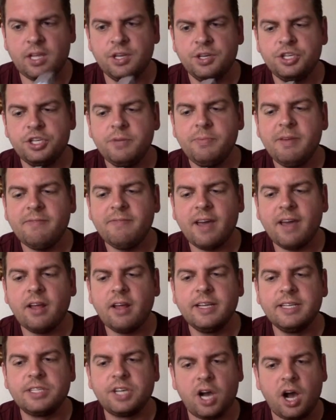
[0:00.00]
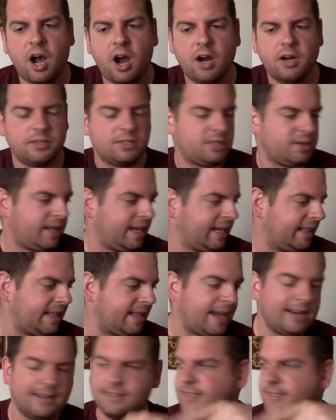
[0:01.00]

should be found on these cards. So like I